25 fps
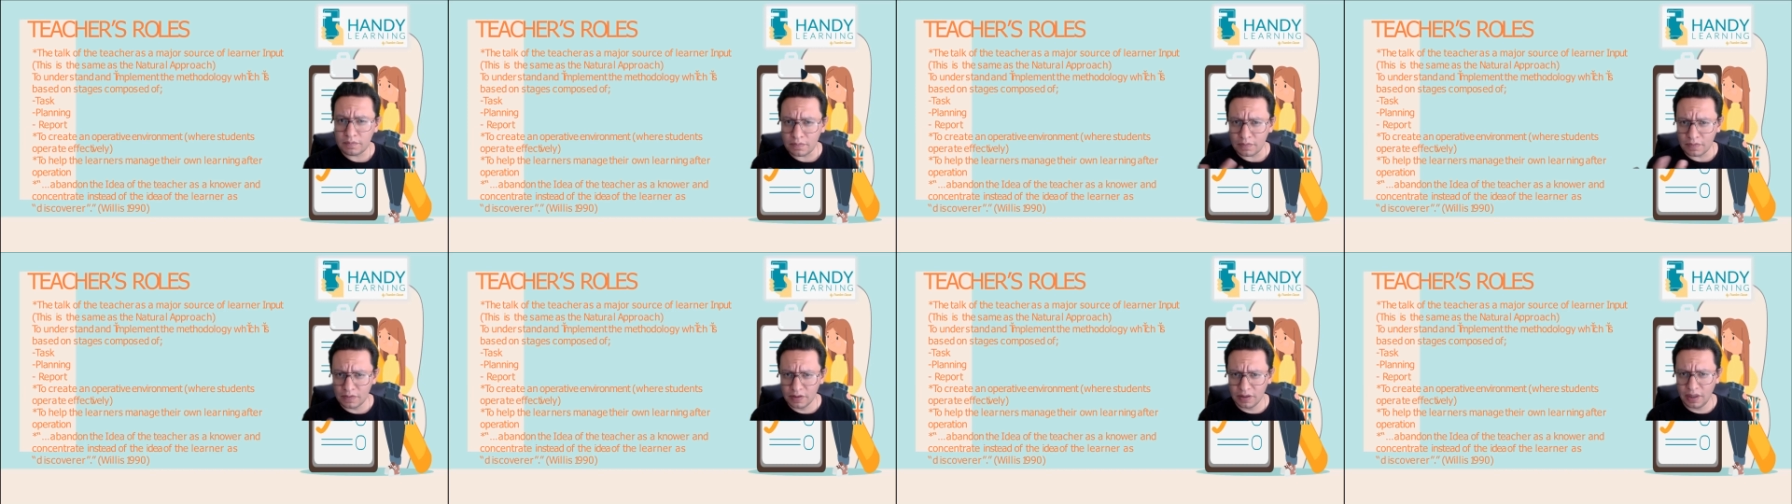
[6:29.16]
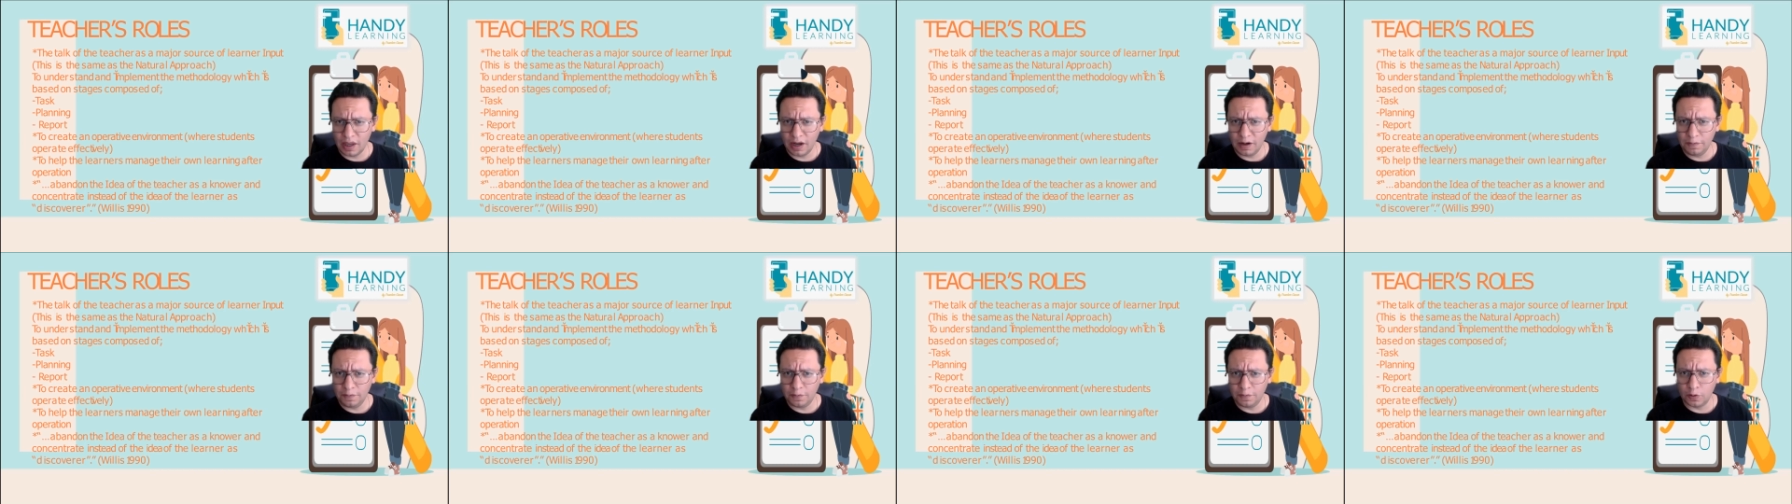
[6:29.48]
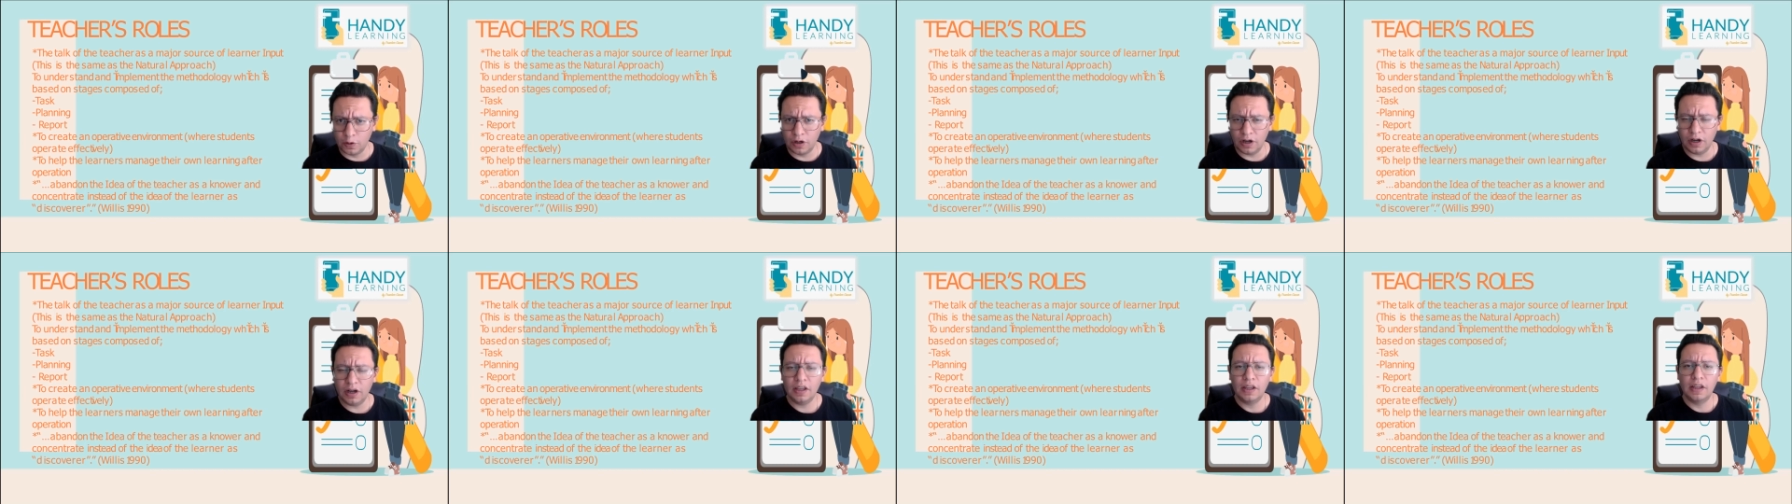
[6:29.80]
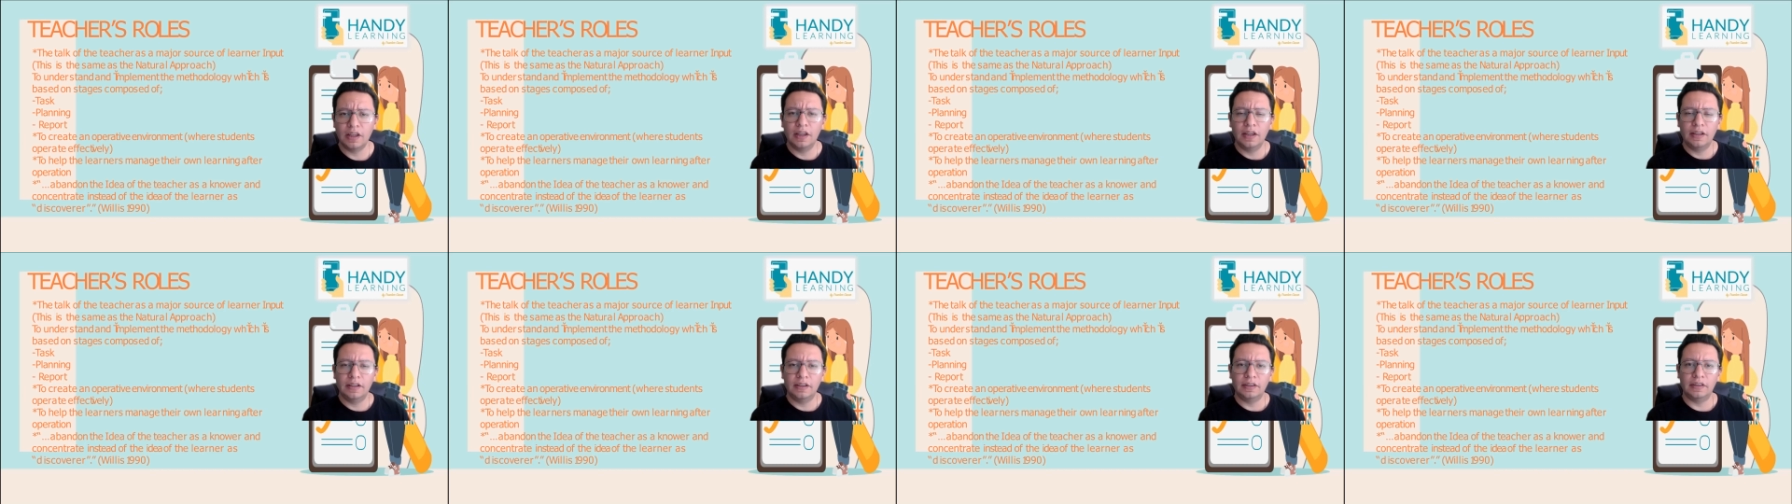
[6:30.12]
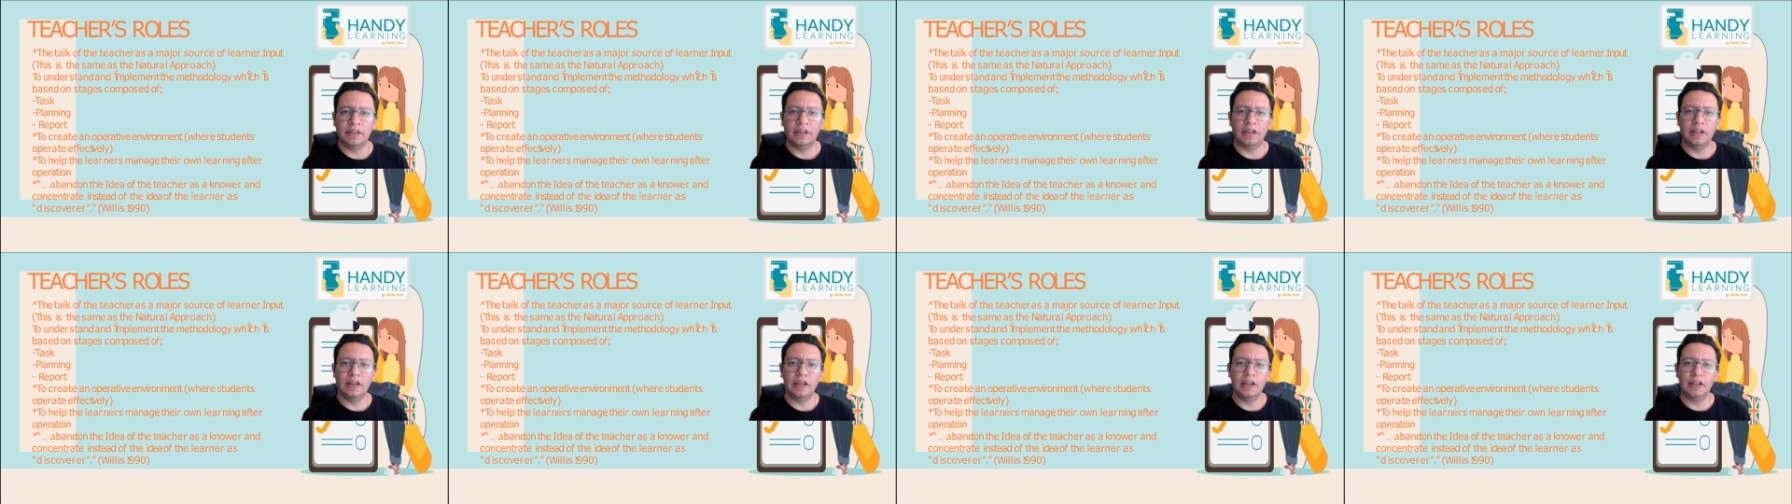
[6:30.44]
Therefore,
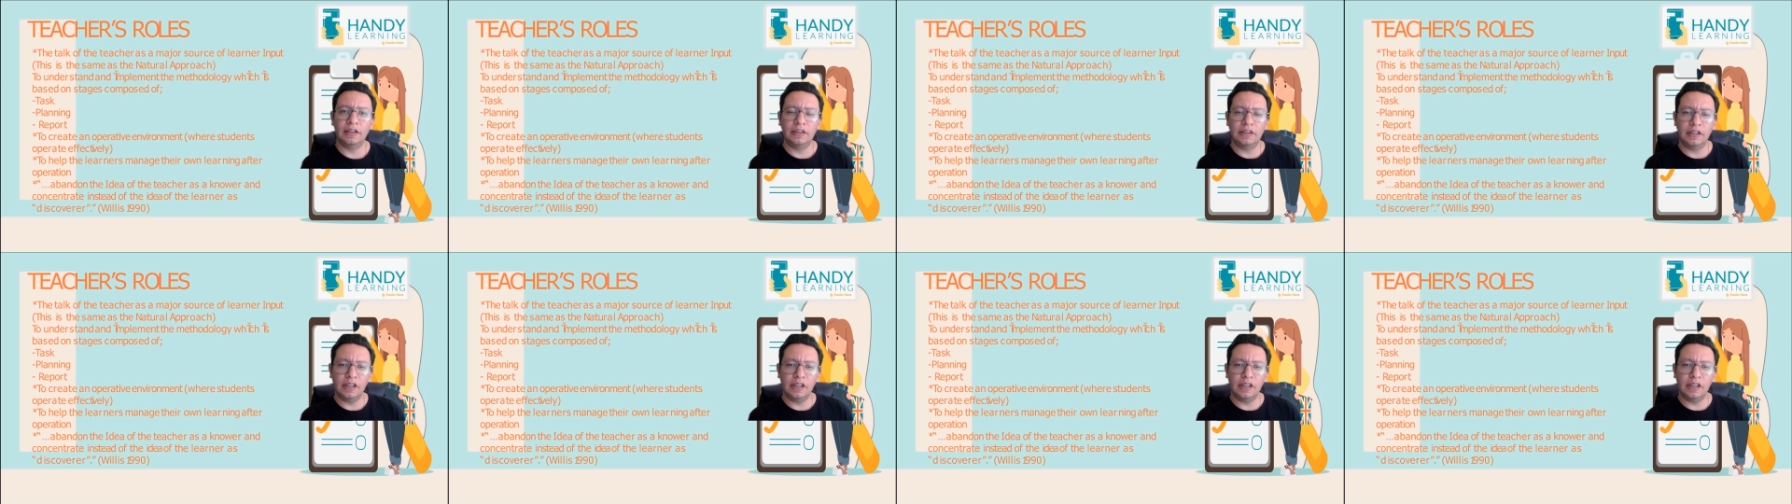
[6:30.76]
the